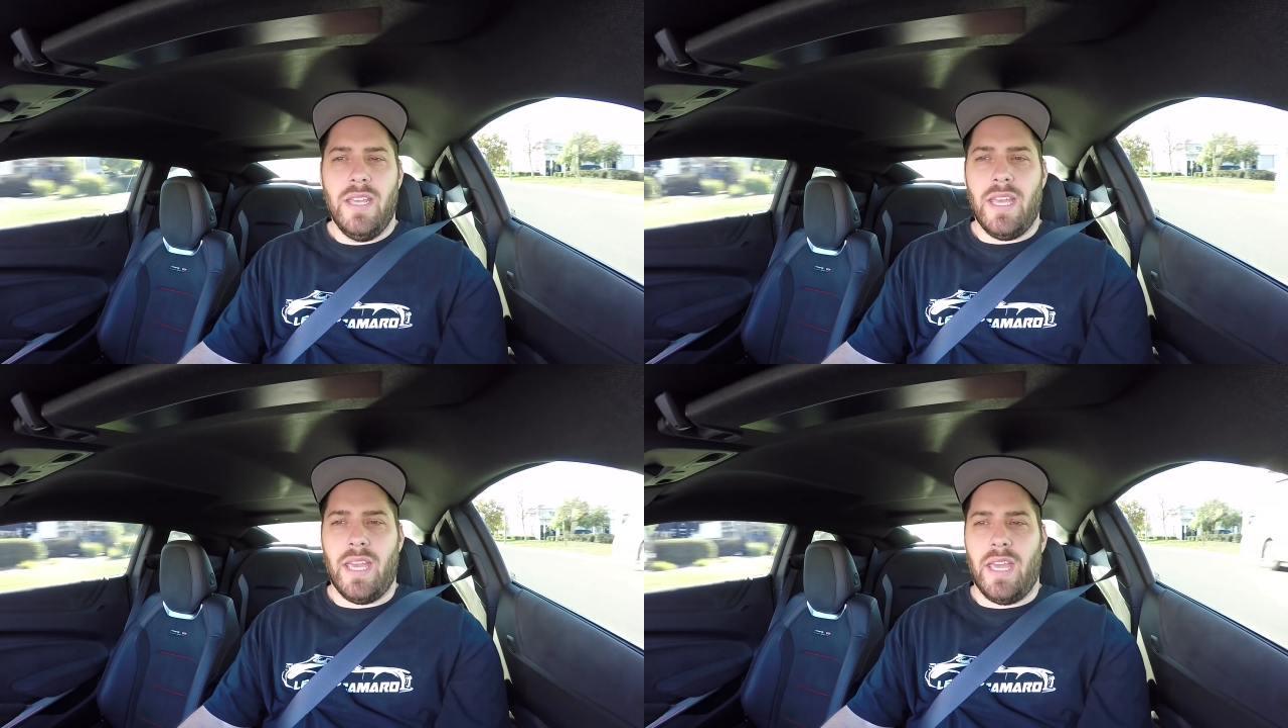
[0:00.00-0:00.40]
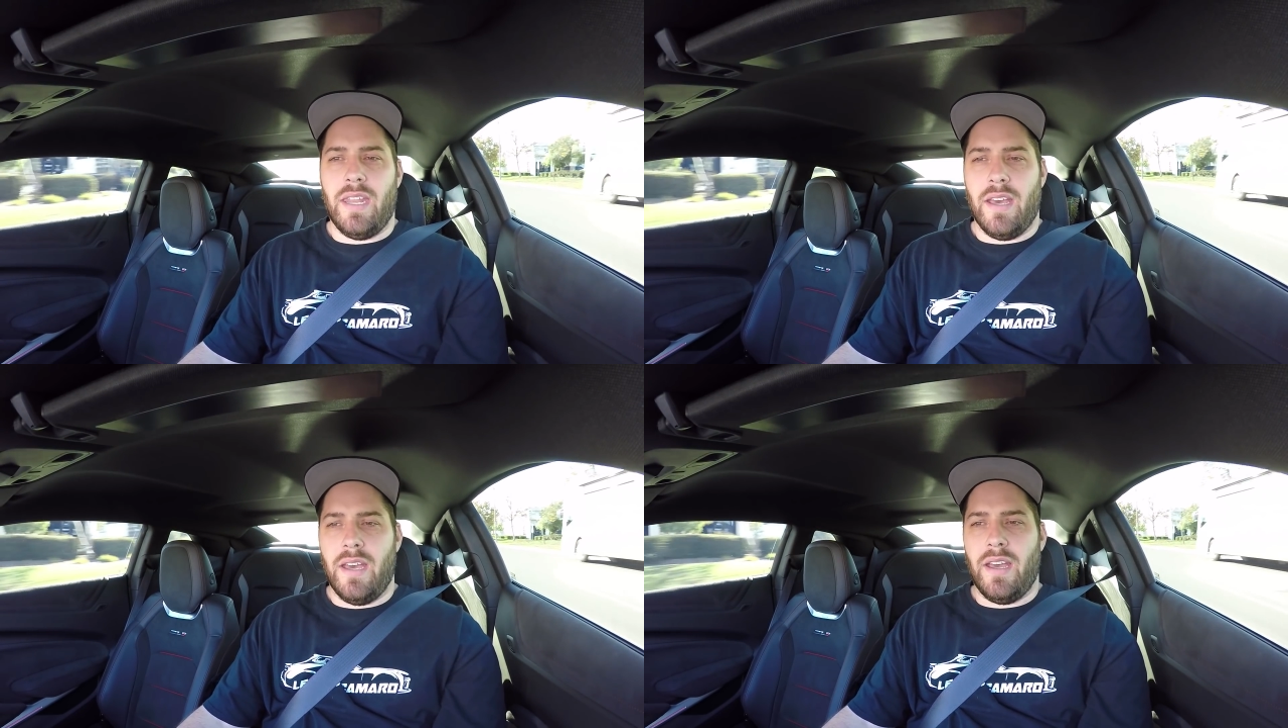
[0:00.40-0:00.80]
And
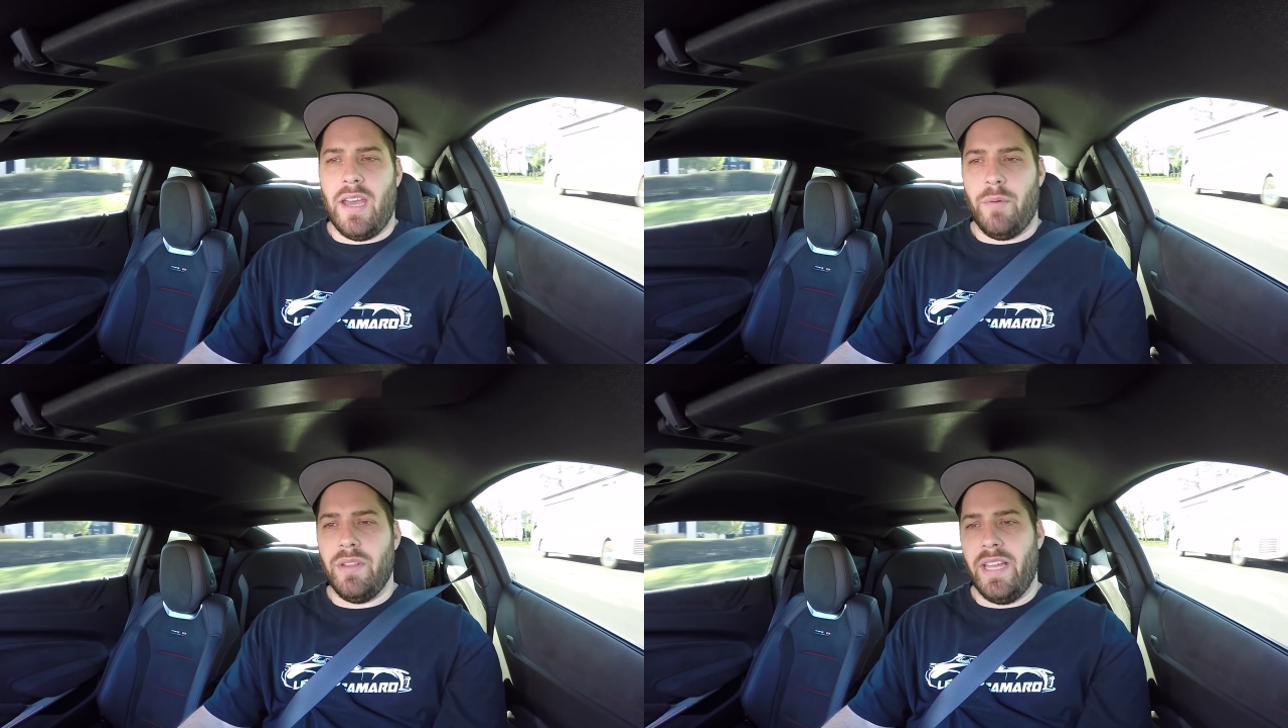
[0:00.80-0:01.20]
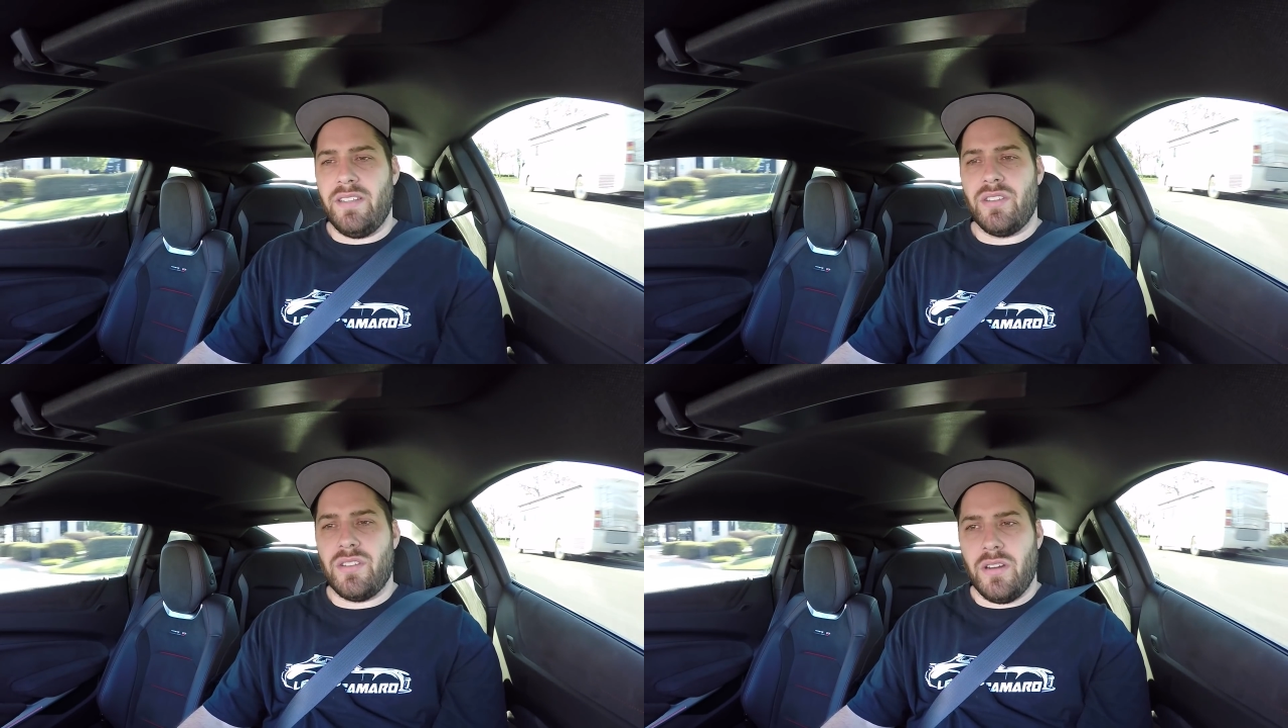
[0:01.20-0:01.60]
I would like
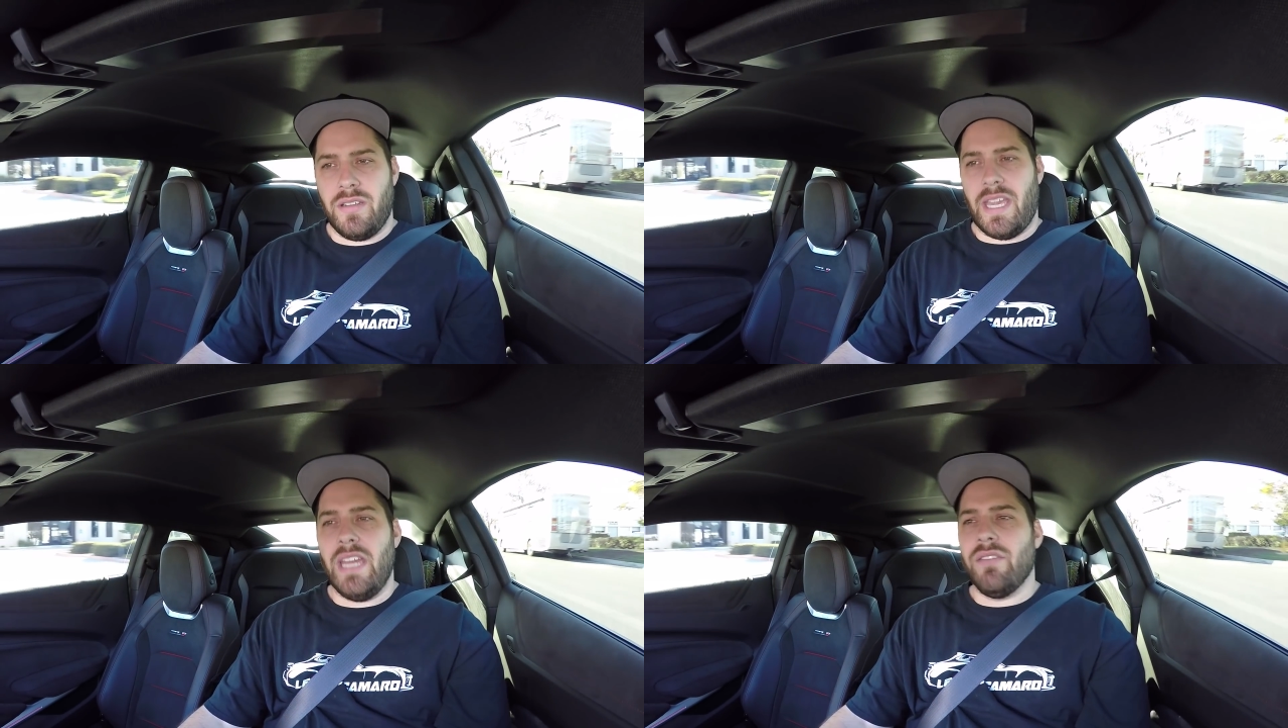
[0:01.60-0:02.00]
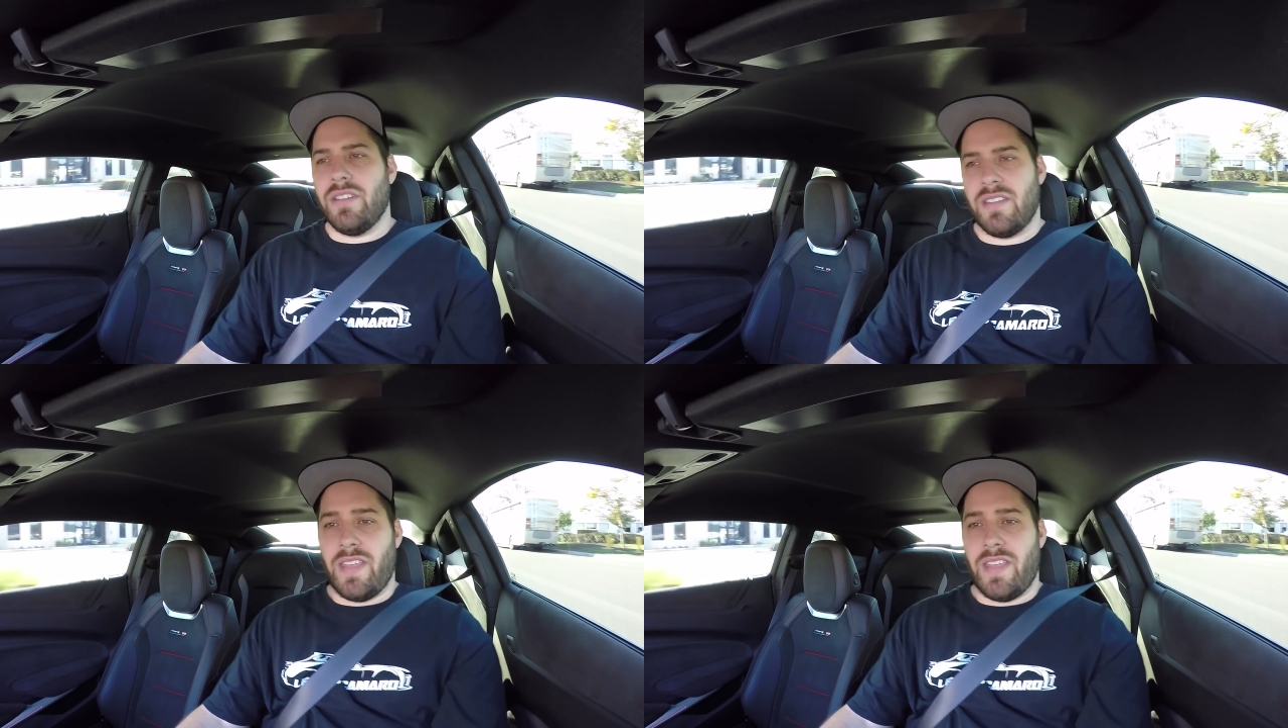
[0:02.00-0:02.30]
to start catering to